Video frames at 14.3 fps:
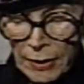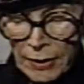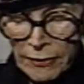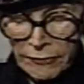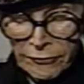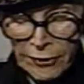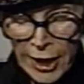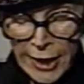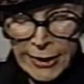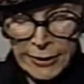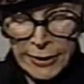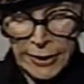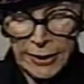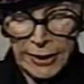of
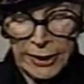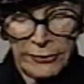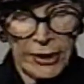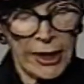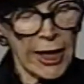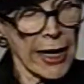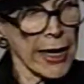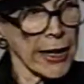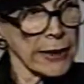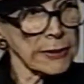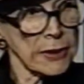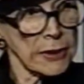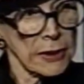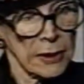violating the
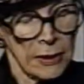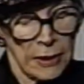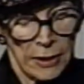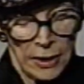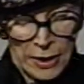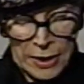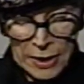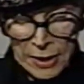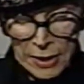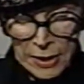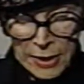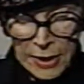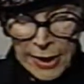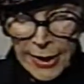act
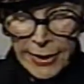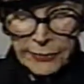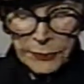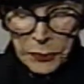and